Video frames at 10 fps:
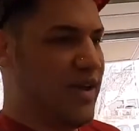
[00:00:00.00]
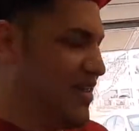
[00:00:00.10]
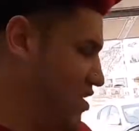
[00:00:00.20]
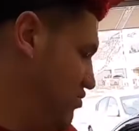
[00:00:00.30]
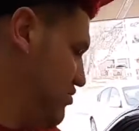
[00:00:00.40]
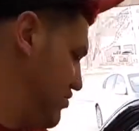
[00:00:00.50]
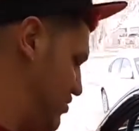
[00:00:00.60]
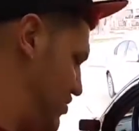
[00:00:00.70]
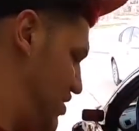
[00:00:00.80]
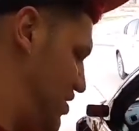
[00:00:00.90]
reggaeton?
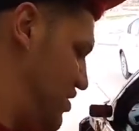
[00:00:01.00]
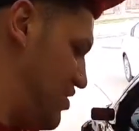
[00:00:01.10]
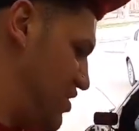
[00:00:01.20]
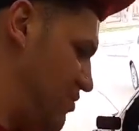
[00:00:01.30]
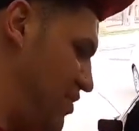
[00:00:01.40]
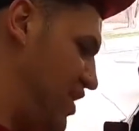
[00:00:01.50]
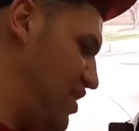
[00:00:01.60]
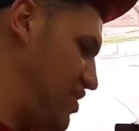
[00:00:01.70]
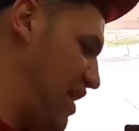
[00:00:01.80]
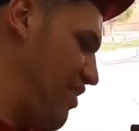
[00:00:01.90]

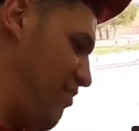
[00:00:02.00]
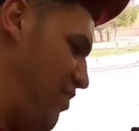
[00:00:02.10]
Somebody's having